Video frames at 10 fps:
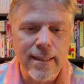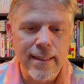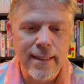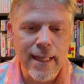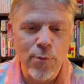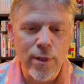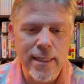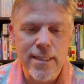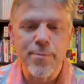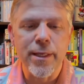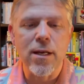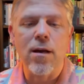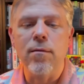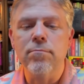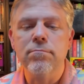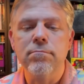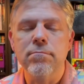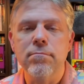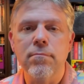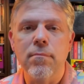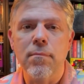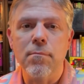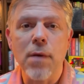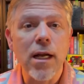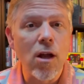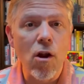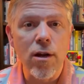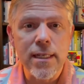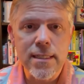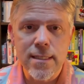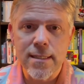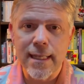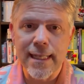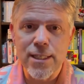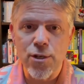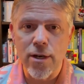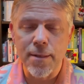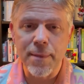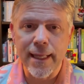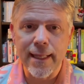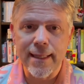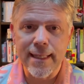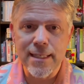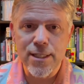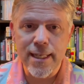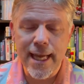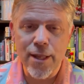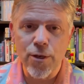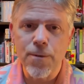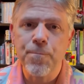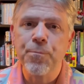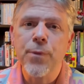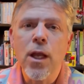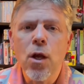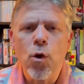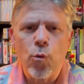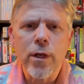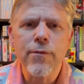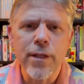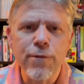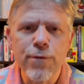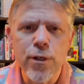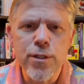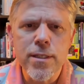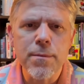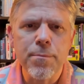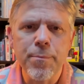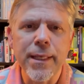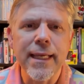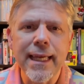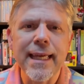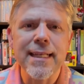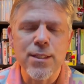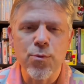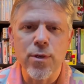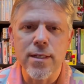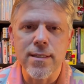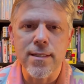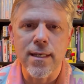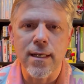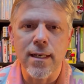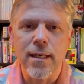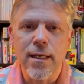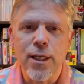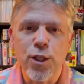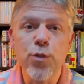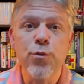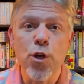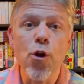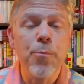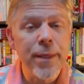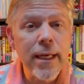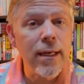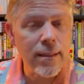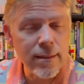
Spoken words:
they wanted to become manga artists, and they started making things together. One of their first big hits was Utopia,